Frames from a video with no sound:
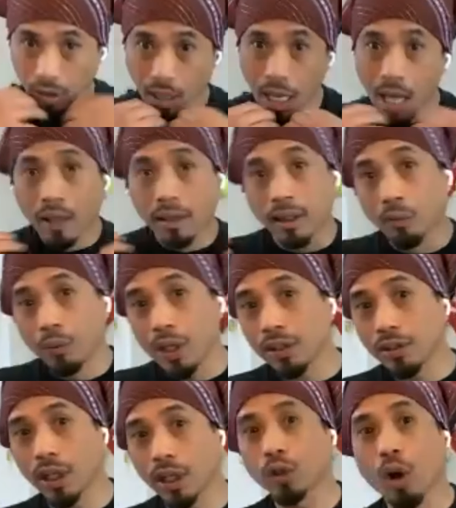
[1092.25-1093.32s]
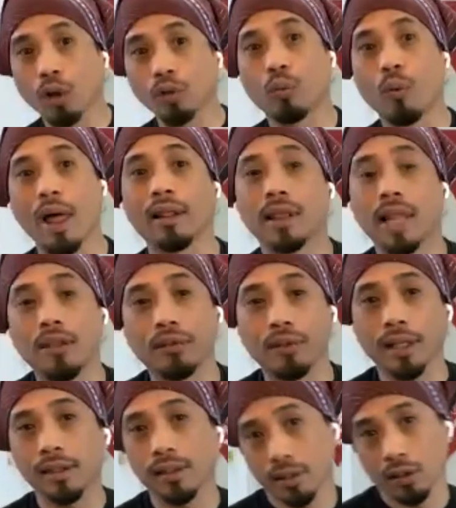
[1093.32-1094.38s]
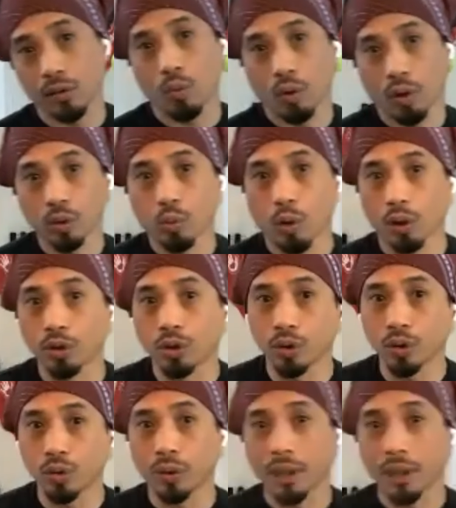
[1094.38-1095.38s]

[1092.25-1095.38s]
The reason they're called leathernecks is in World War II,